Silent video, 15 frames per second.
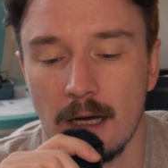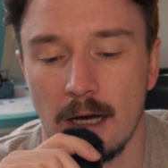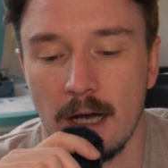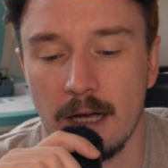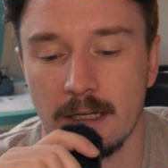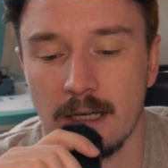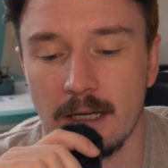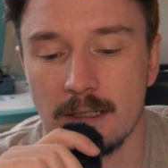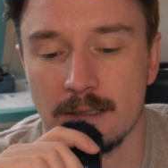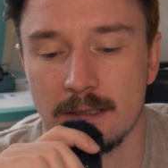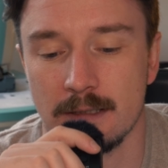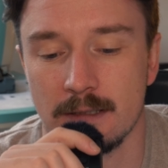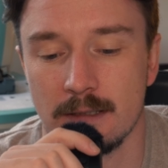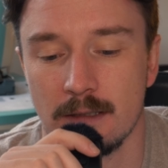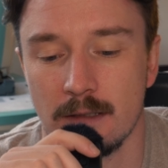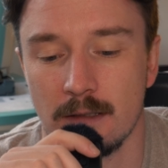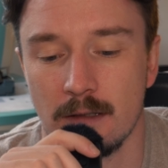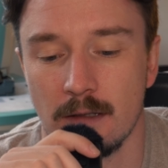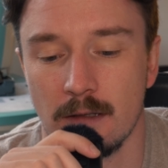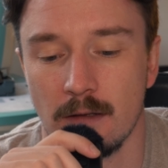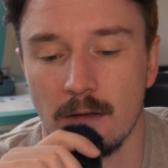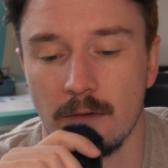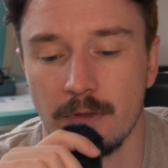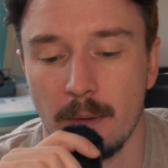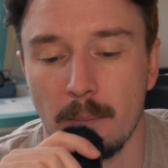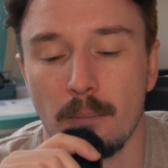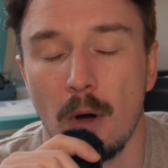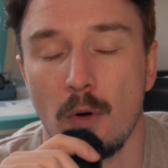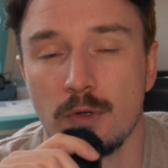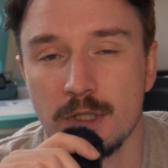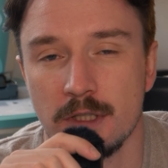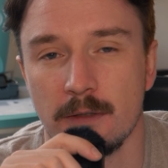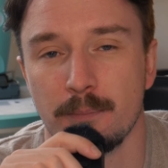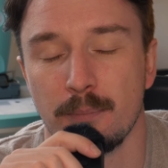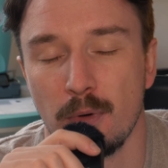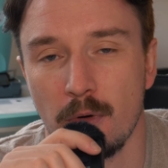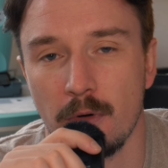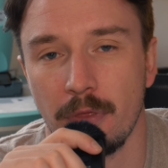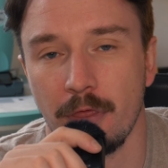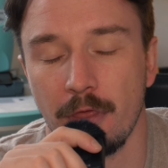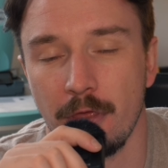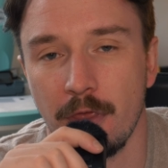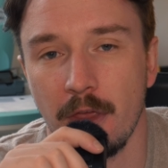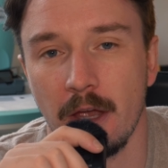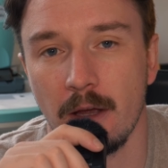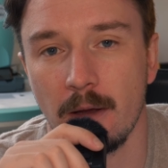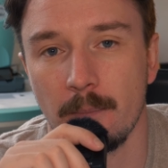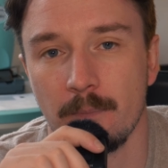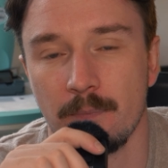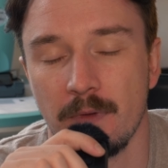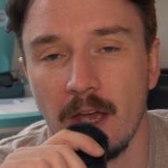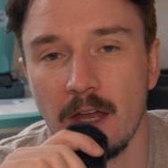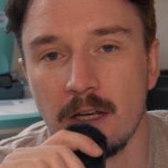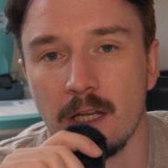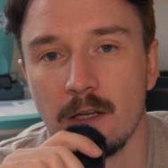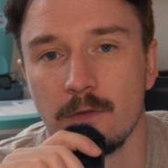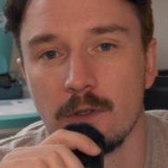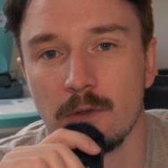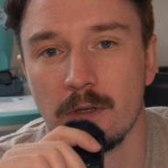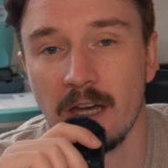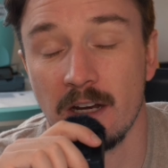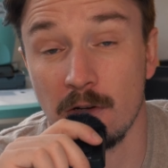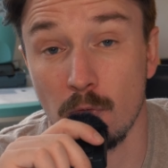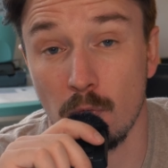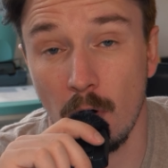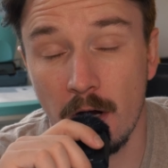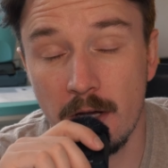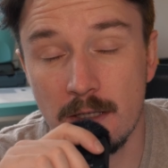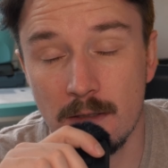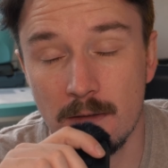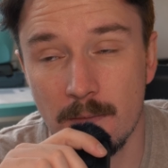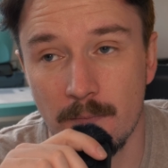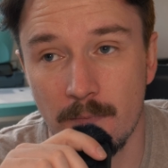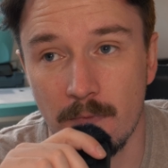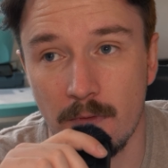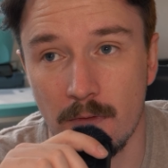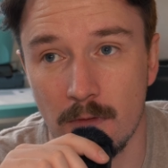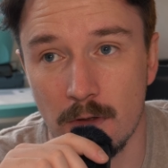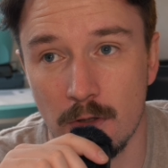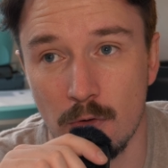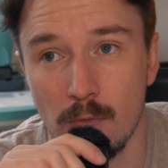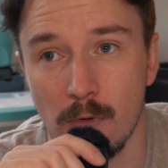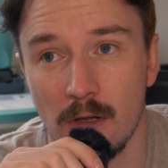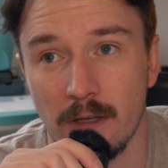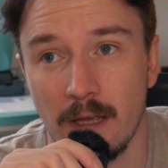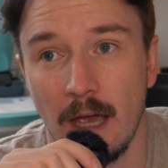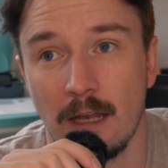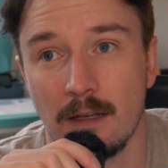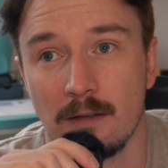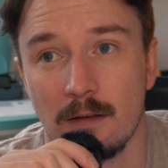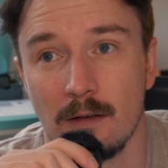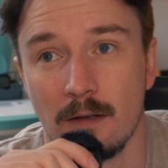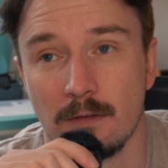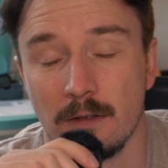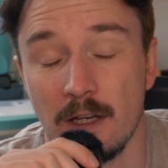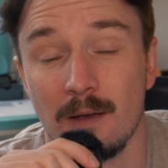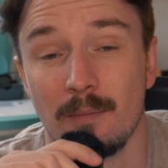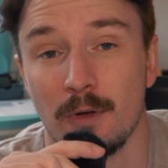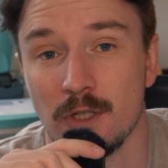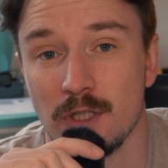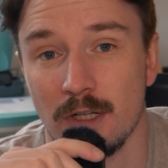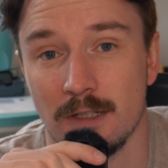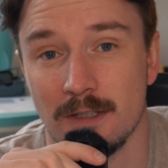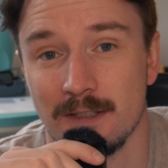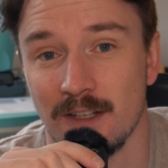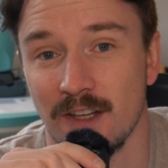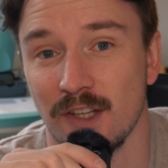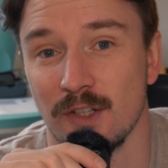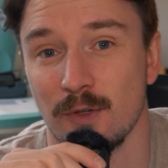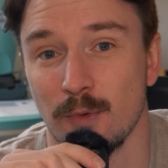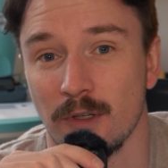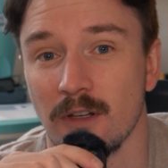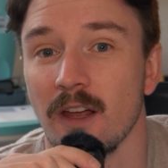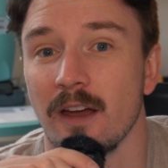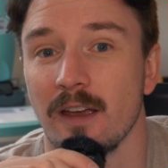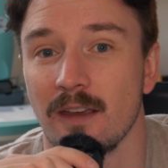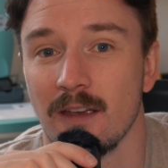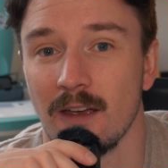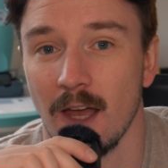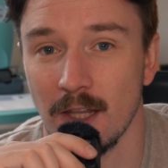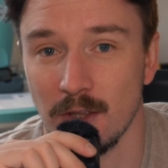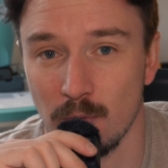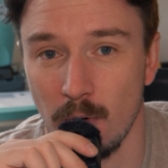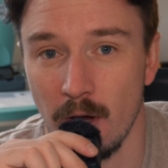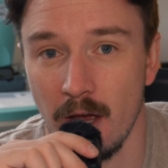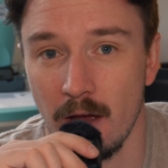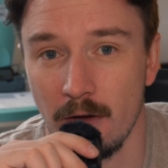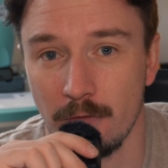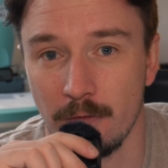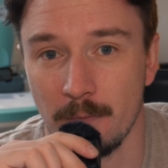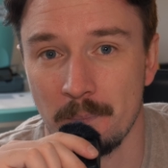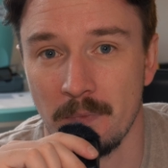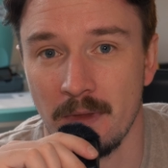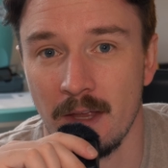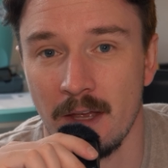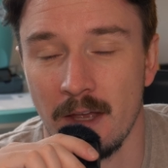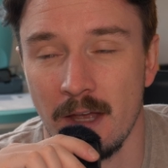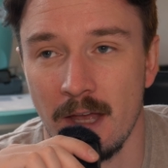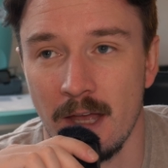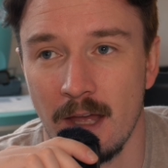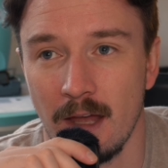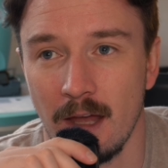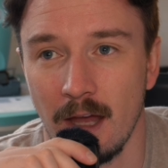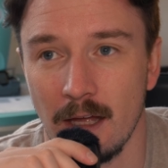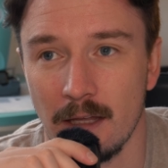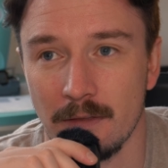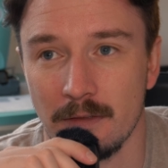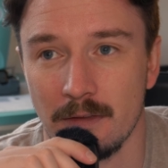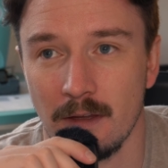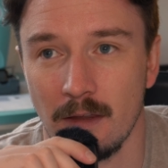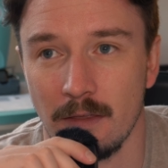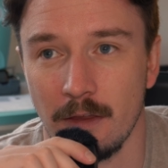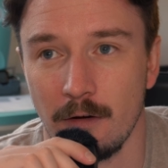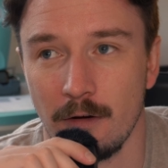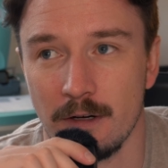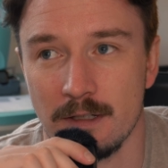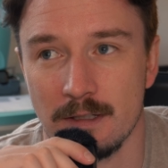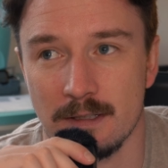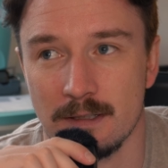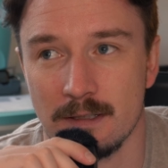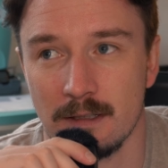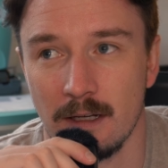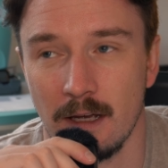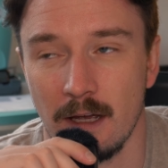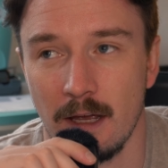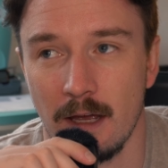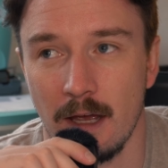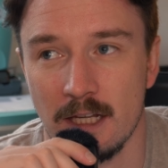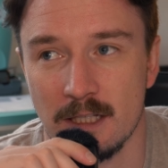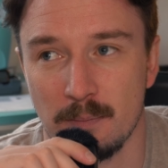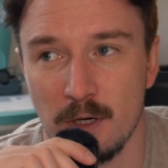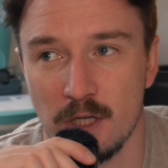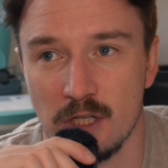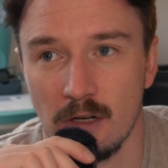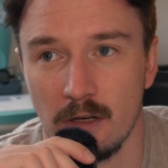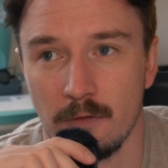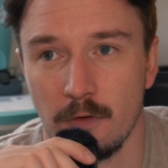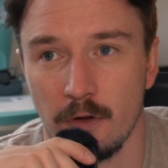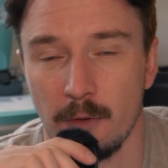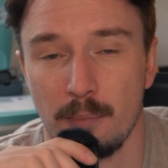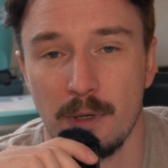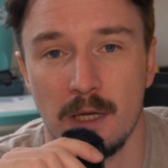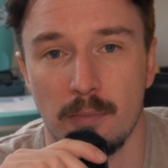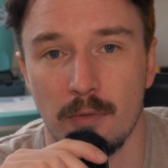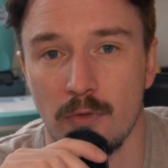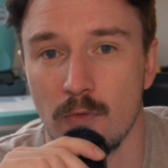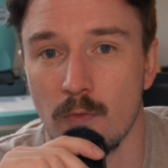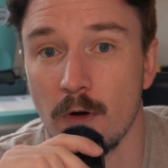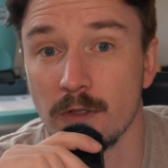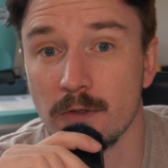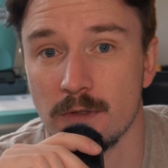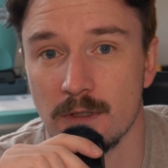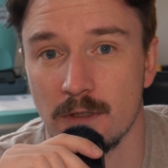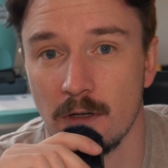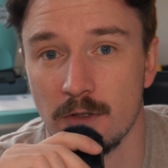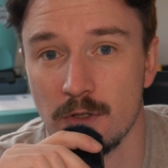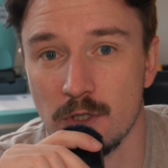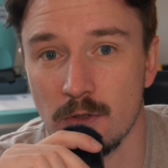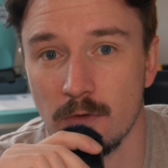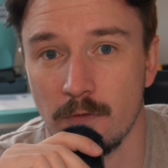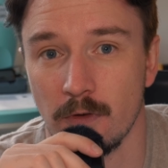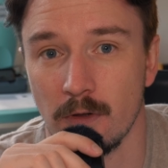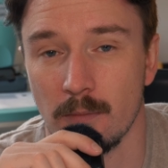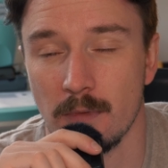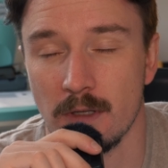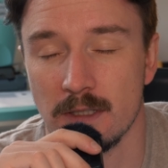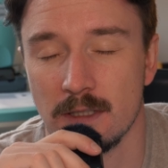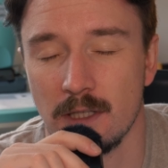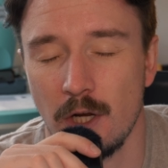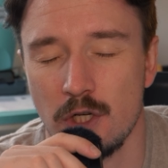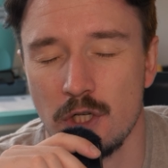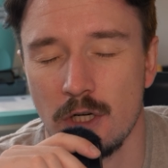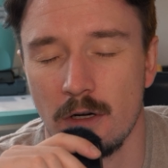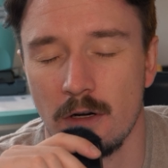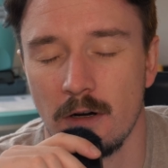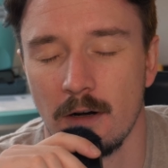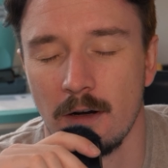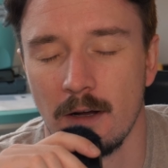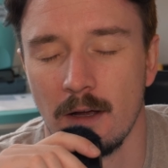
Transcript: I guess, the most important thing. And if you get it right, you will get the images you would like to have. And there is, especially for the people who want to start to shoot film, such a